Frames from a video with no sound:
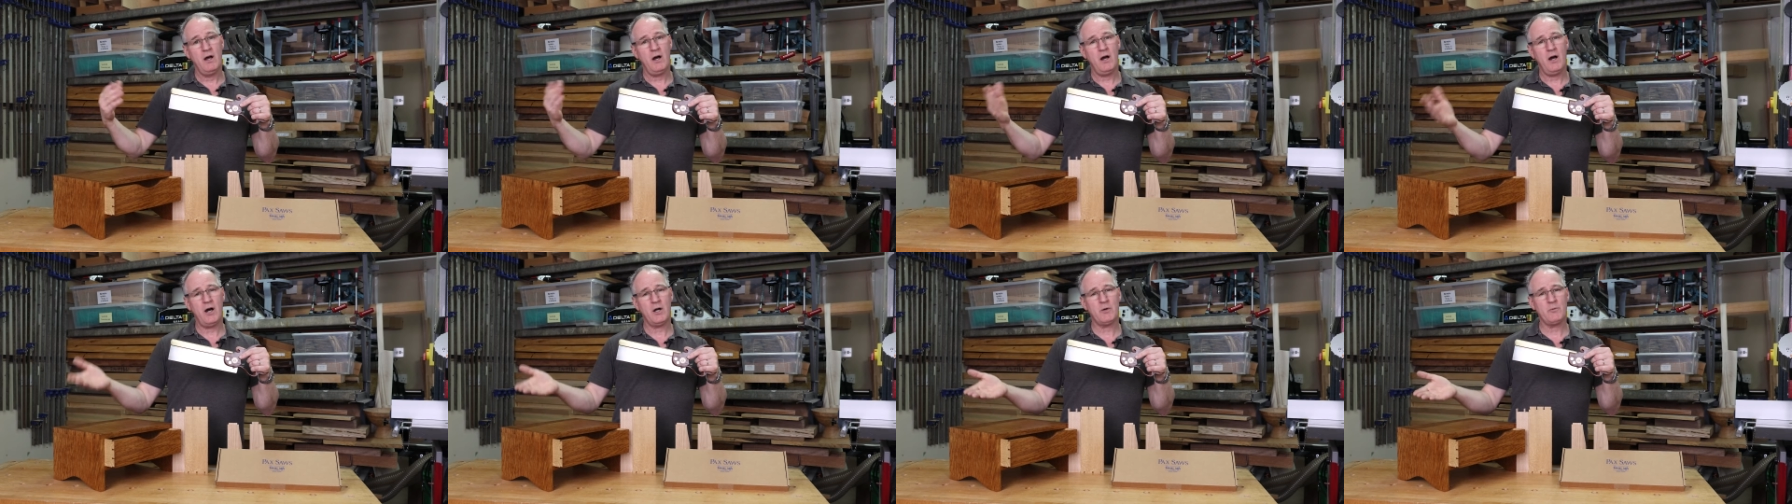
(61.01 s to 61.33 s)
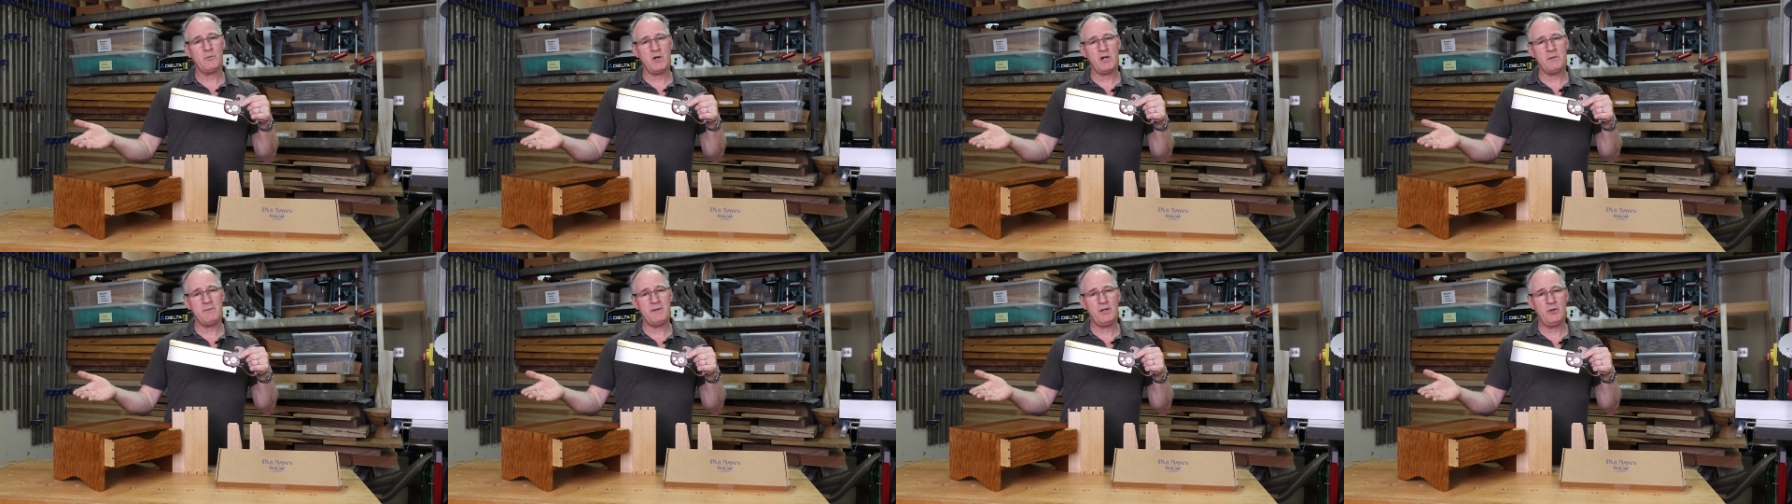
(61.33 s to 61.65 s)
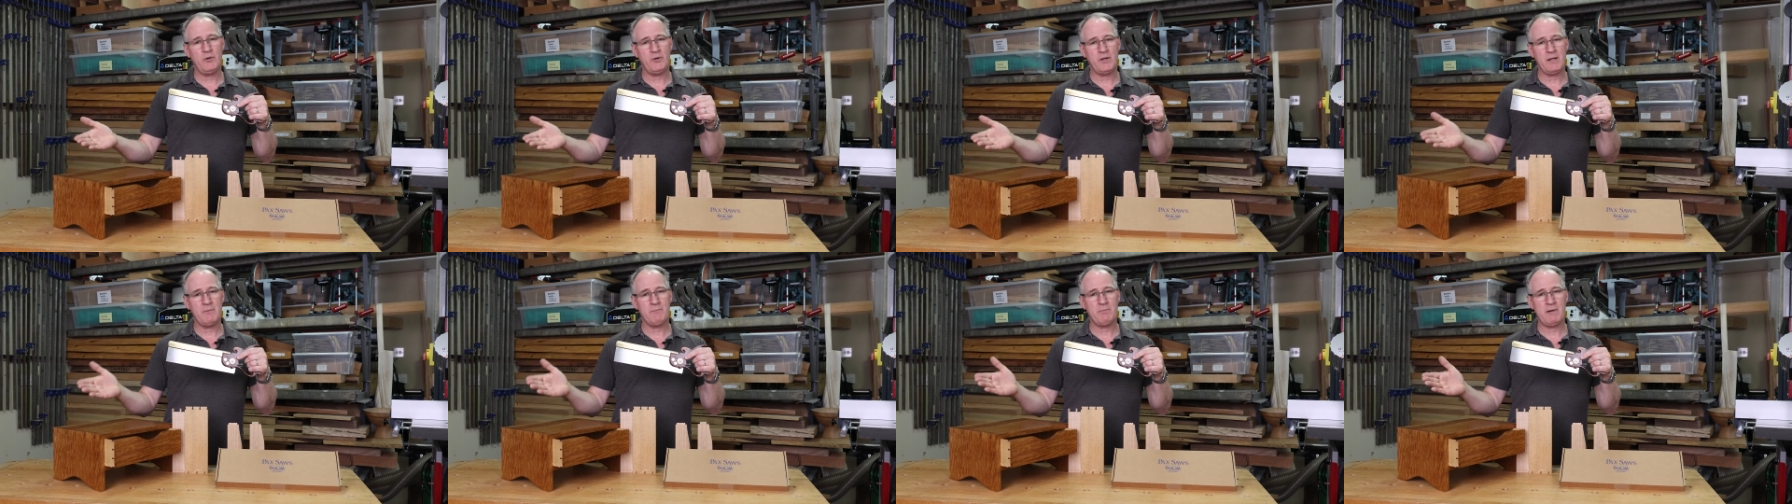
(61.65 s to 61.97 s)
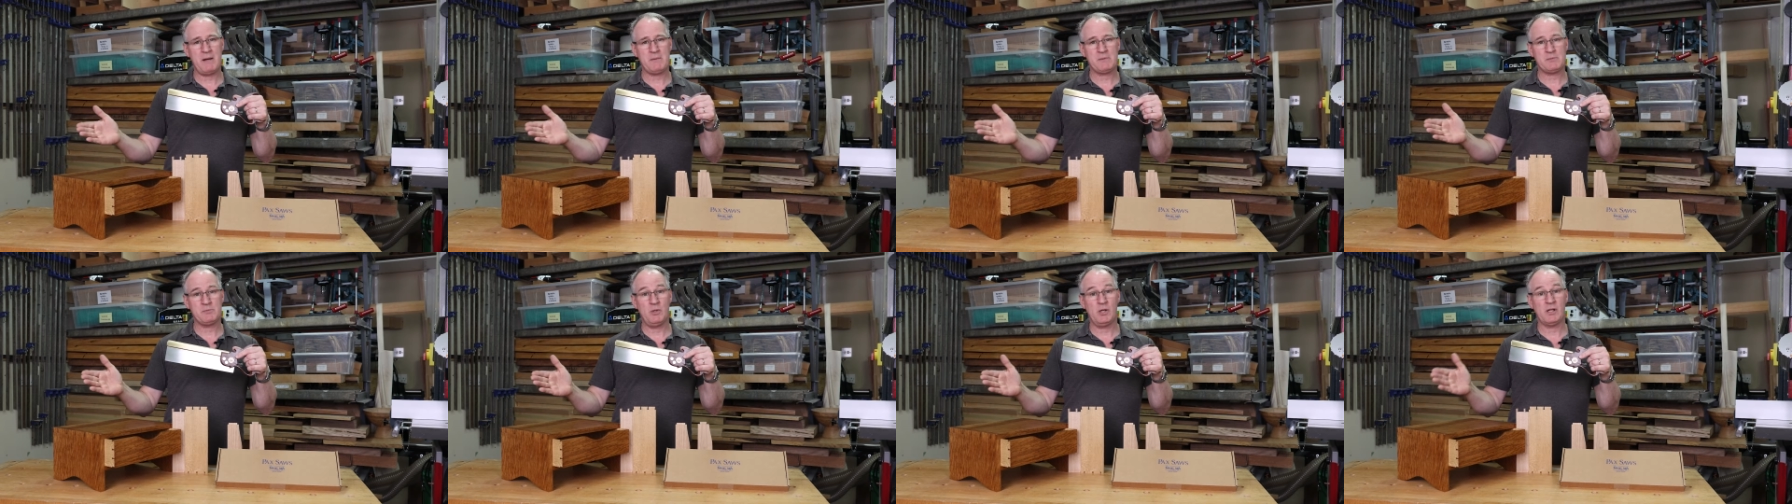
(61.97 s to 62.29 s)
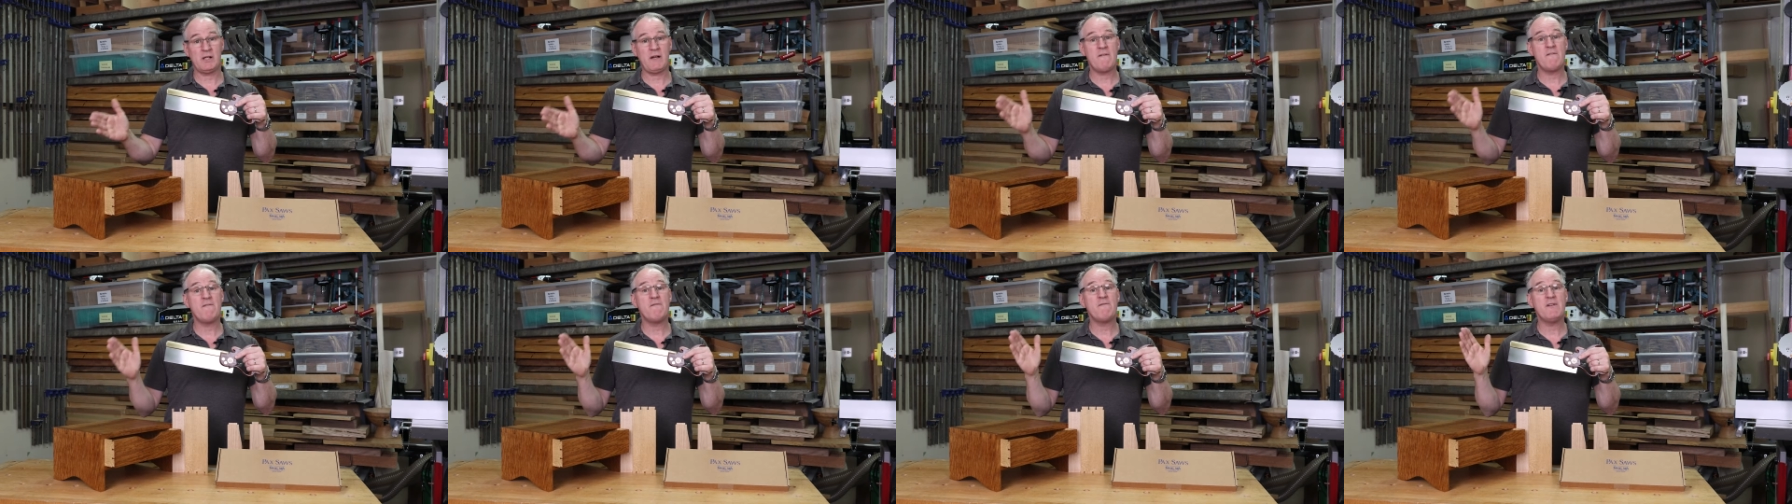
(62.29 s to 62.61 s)
I'd want to be looking perhaps more
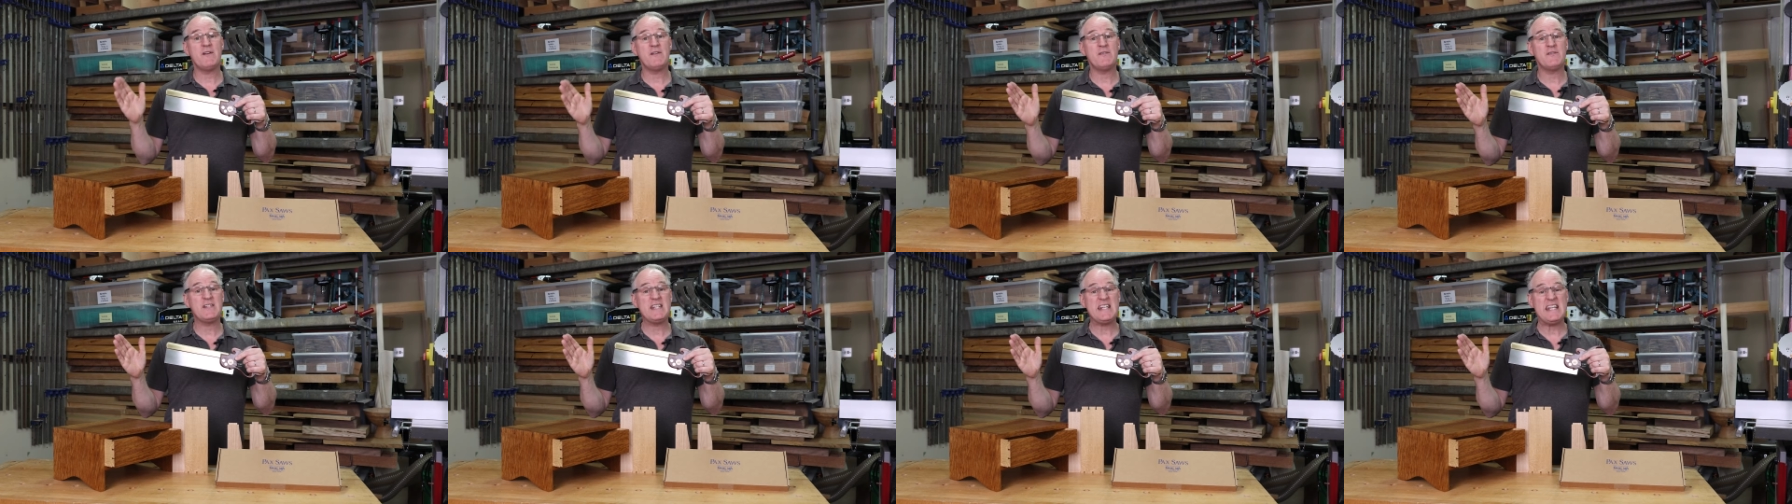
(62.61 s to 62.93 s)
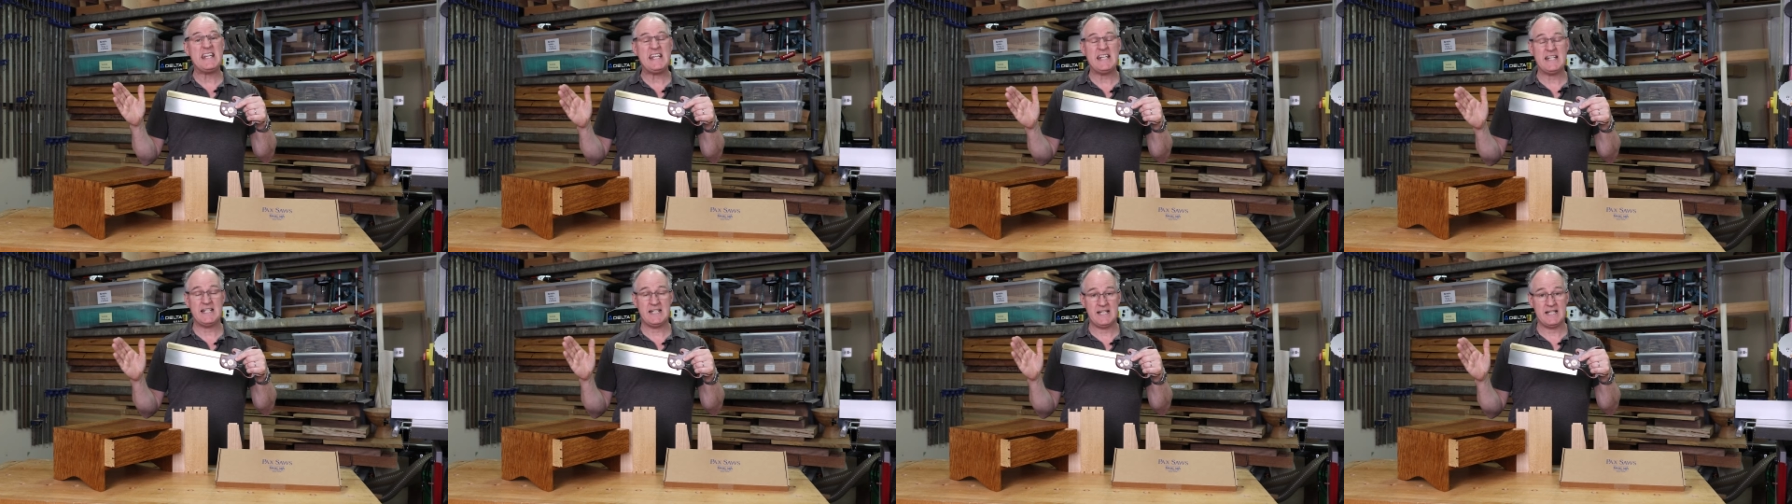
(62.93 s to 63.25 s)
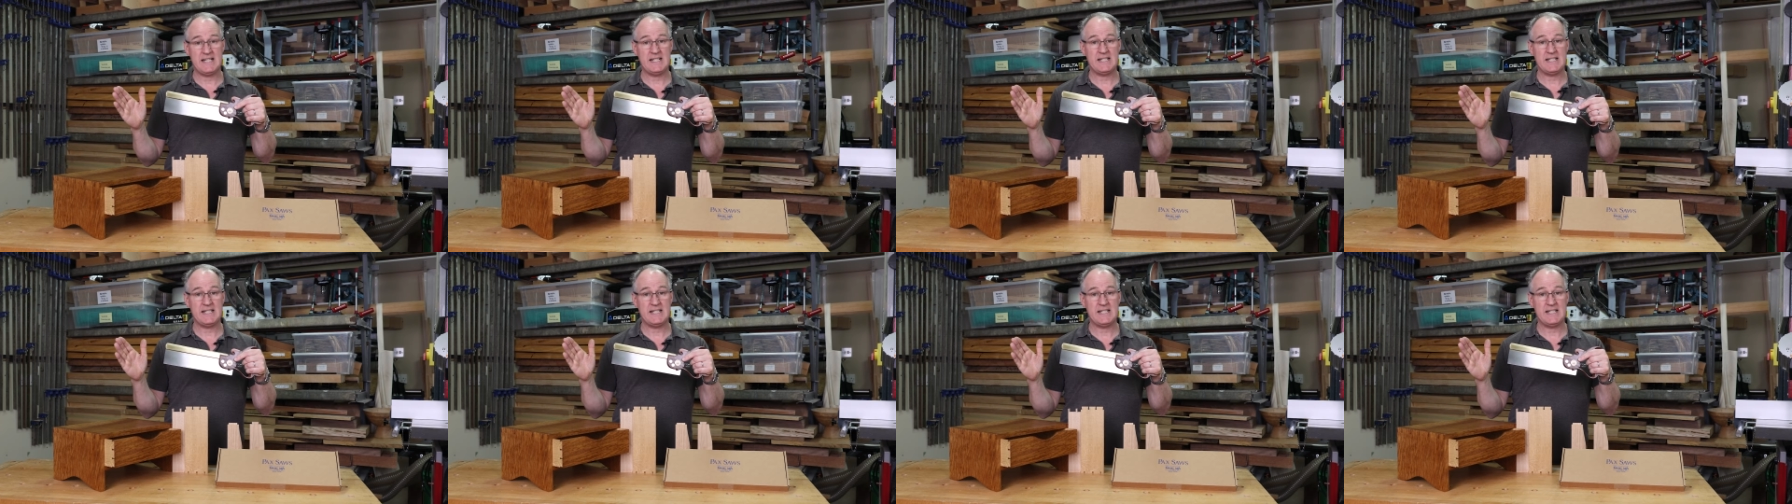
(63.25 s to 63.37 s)
like a 15